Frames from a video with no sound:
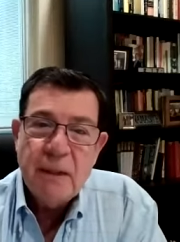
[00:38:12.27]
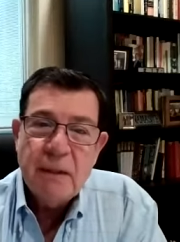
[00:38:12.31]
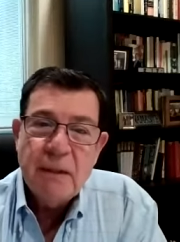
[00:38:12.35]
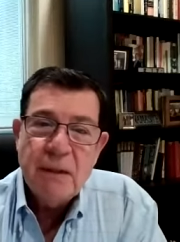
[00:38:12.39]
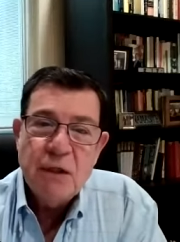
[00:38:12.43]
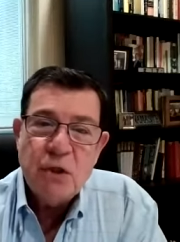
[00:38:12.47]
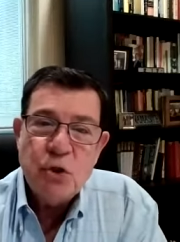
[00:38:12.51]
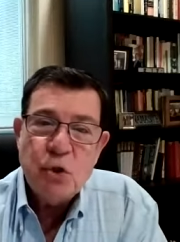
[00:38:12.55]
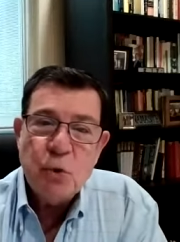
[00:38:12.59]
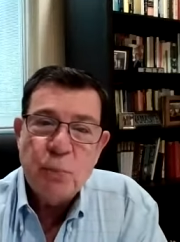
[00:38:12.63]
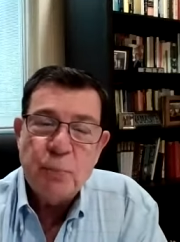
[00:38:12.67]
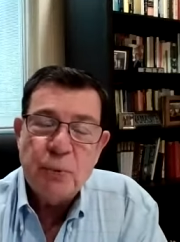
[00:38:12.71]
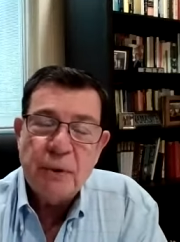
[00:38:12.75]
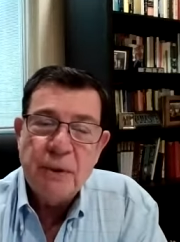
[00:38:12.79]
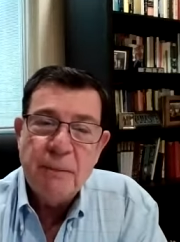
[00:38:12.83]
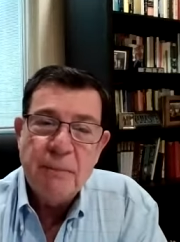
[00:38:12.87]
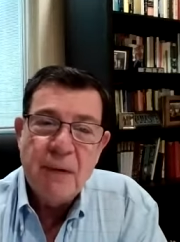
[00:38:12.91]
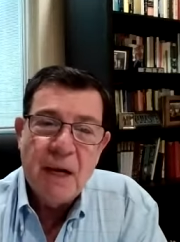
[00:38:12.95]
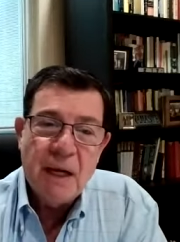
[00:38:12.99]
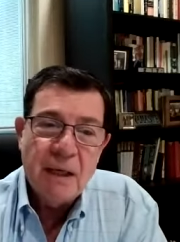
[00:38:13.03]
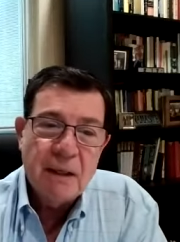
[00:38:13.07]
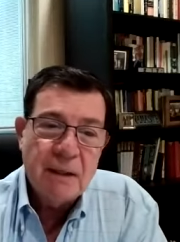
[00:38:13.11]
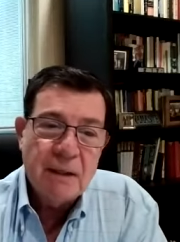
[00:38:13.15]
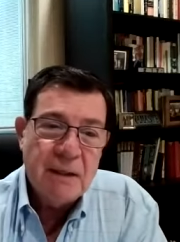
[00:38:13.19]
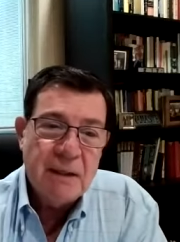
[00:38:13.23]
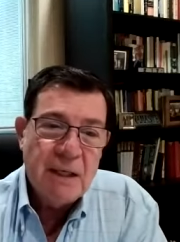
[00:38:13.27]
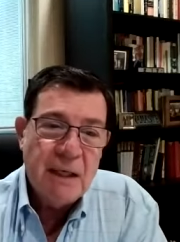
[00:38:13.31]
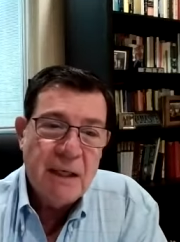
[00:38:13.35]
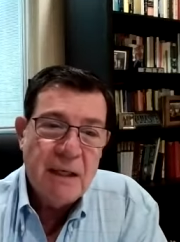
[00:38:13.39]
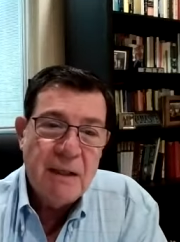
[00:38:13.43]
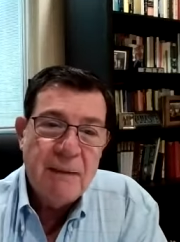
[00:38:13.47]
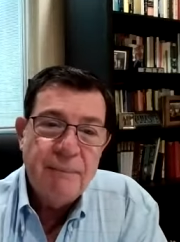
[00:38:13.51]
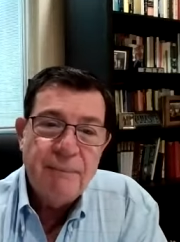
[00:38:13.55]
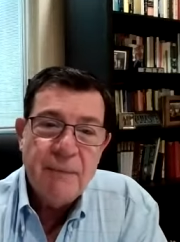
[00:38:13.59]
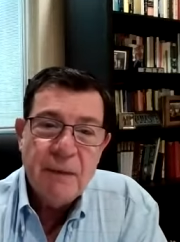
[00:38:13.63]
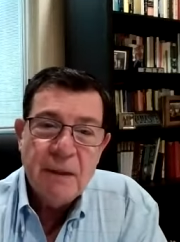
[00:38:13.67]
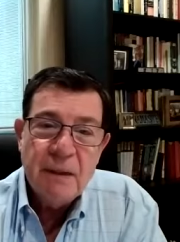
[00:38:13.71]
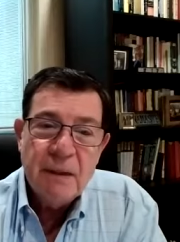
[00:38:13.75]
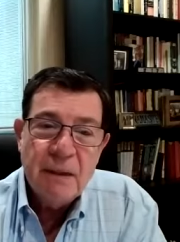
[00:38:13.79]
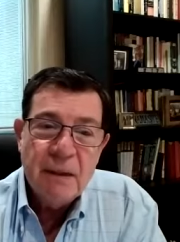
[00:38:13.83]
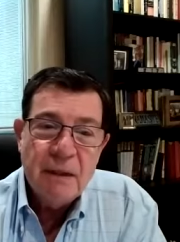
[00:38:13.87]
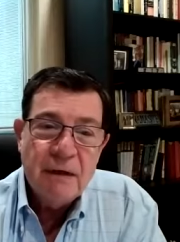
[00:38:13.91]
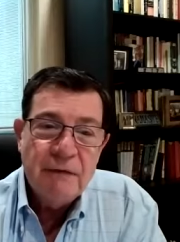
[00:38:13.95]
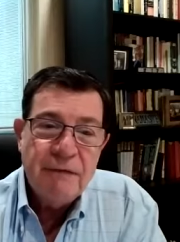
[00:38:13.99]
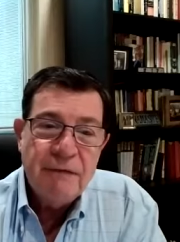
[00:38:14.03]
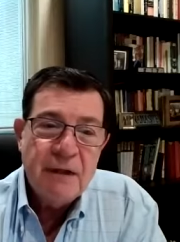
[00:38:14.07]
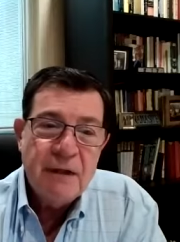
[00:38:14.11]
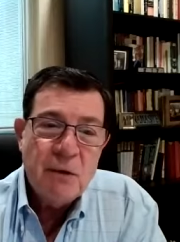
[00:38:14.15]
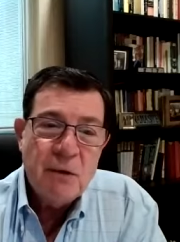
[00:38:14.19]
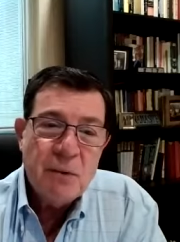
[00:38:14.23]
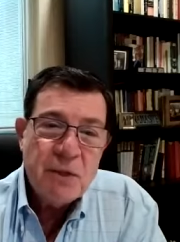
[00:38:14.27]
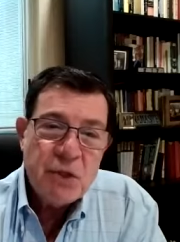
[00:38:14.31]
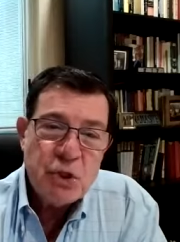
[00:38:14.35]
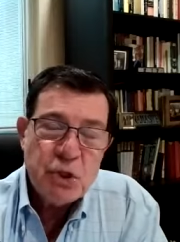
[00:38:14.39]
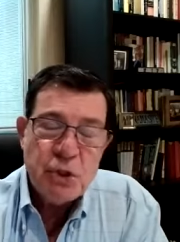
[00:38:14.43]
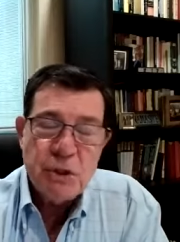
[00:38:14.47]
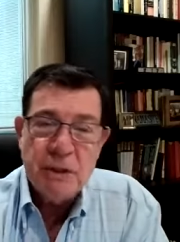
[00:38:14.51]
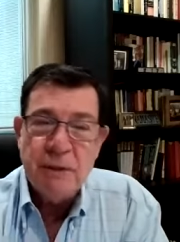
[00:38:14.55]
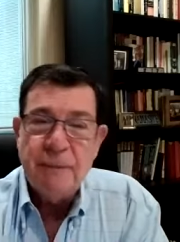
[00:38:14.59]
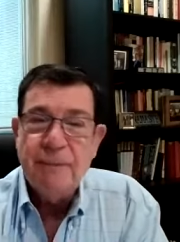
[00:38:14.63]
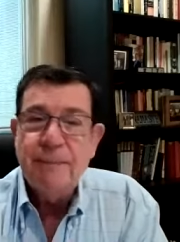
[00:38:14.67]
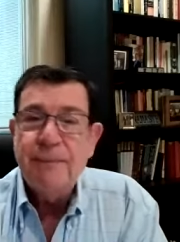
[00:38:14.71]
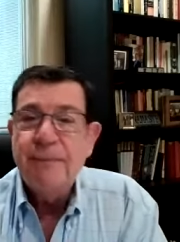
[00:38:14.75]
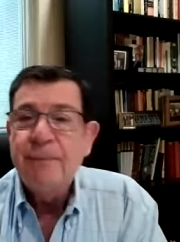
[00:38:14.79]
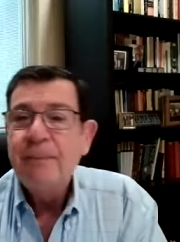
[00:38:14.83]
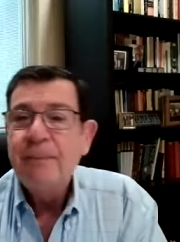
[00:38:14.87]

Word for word: the supreme holiday of the Christian